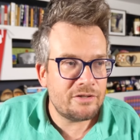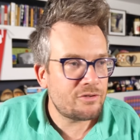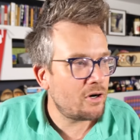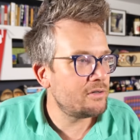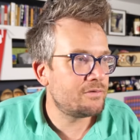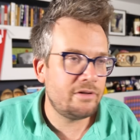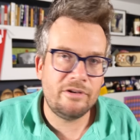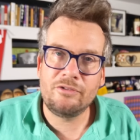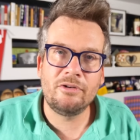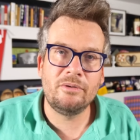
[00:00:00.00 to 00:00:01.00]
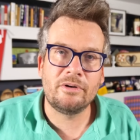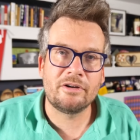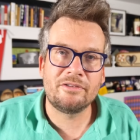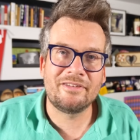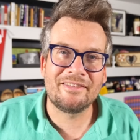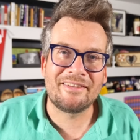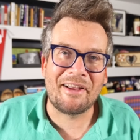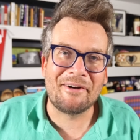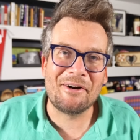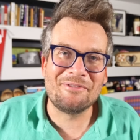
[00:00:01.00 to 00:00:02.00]
it's hard for these two nerds to say
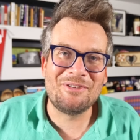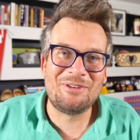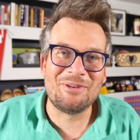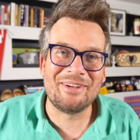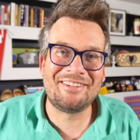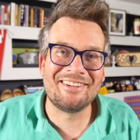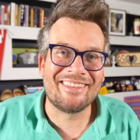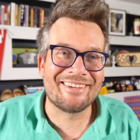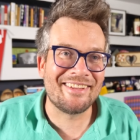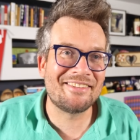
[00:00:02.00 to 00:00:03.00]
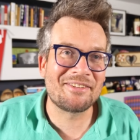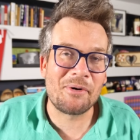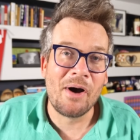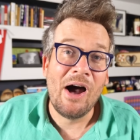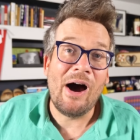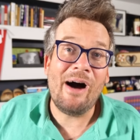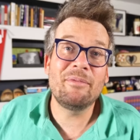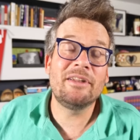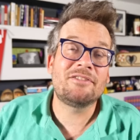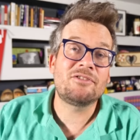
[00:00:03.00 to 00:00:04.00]
I love you to each other, and so
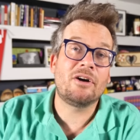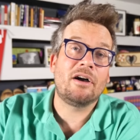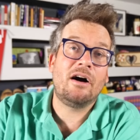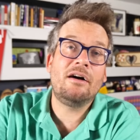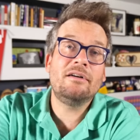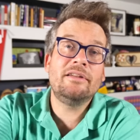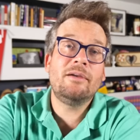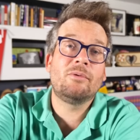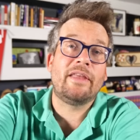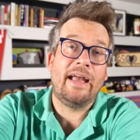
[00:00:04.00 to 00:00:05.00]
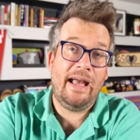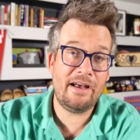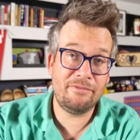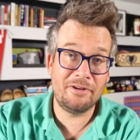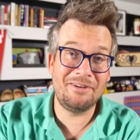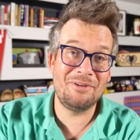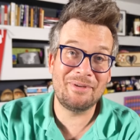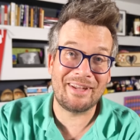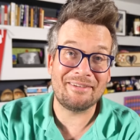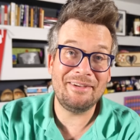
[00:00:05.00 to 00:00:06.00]
I'm going to start a holiday where they have to do
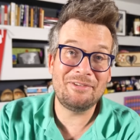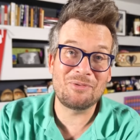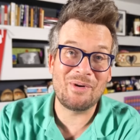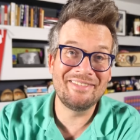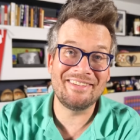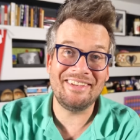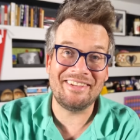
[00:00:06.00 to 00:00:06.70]
it at least once a